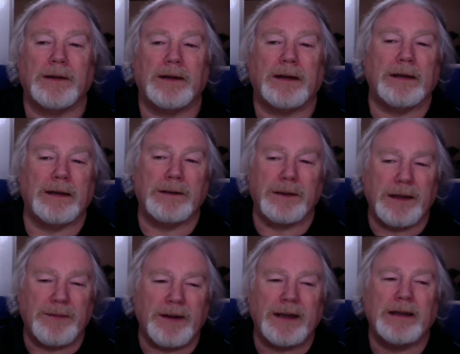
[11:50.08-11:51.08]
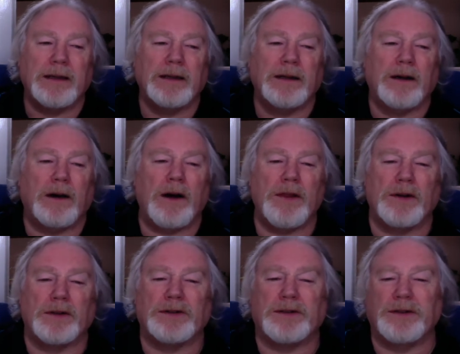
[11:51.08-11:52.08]
and leaving
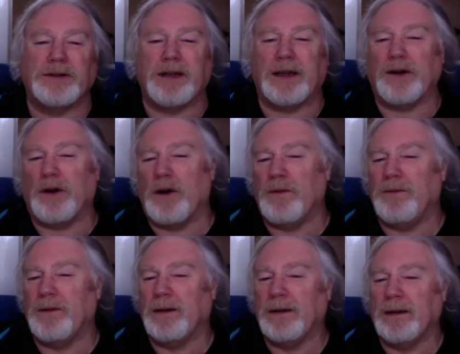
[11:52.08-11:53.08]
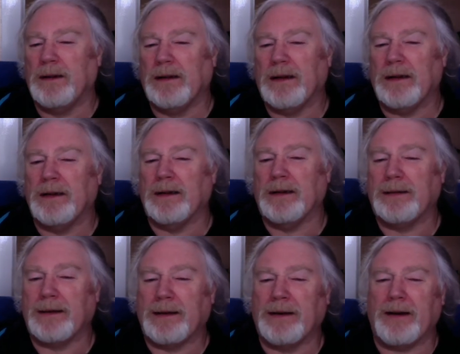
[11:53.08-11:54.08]
others to set off in the,
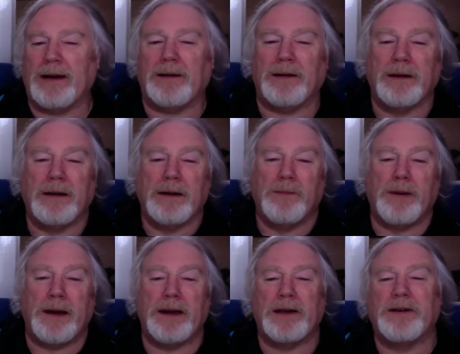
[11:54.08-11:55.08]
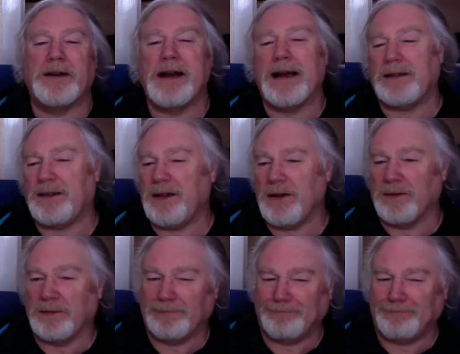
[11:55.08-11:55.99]
the great peregrinatio.